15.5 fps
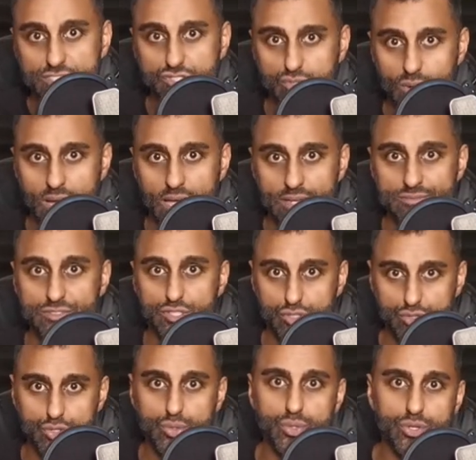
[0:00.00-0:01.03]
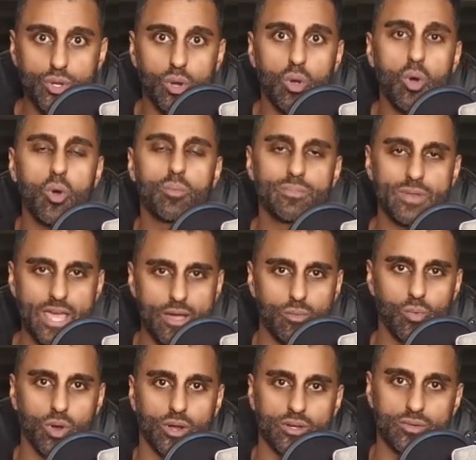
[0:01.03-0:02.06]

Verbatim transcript: drives to your home network,